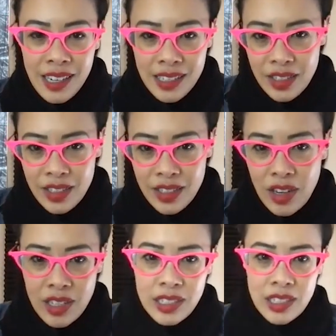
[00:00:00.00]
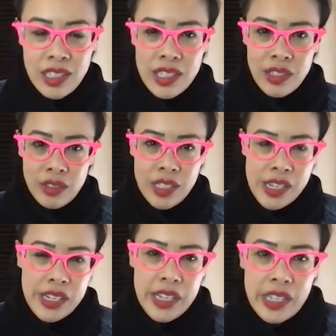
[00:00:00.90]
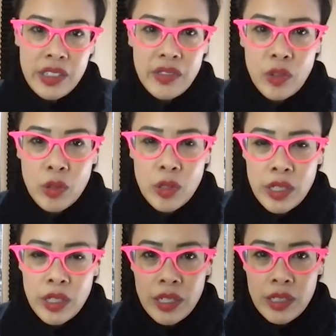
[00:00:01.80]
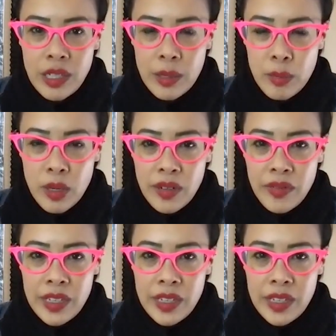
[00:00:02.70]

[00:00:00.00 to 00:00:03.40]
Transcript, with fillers: I took on a consulting gig for a nonprofit,